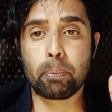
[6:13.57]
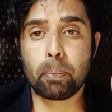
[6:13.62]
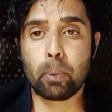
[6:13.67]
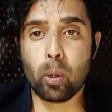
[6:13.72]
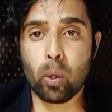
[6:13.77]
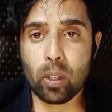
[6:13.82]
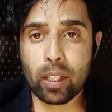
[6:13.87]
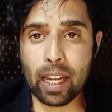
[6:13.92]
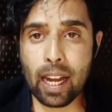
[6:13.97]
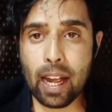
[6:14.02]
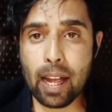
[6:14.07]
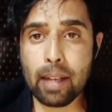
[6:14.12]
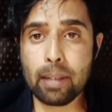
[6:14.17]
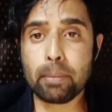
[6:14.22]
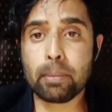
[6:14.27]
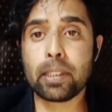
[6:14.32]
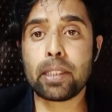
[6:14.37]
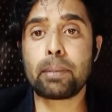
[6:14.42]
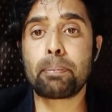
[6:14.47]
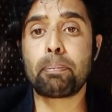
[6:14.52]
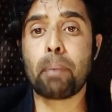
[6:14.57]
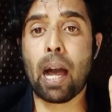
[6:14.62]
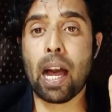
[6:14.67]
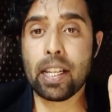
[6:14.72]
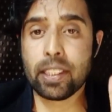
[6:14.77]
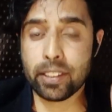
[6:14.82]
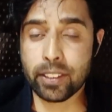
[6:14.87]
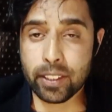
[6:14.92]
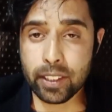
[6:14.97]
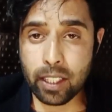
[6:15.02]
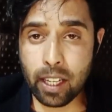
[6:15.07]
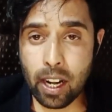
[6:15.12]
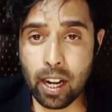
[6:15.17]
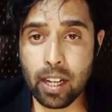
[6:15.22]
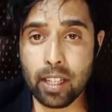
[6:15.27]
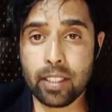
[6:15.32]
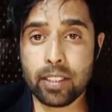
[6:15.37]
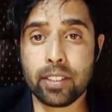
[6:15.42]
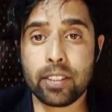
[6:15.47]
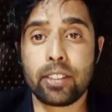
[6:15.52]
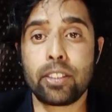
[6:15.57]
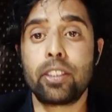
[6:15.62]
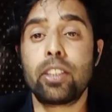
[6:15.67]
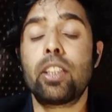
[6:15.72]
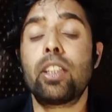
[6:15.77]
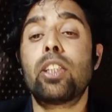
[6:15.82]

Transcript: programs, past records.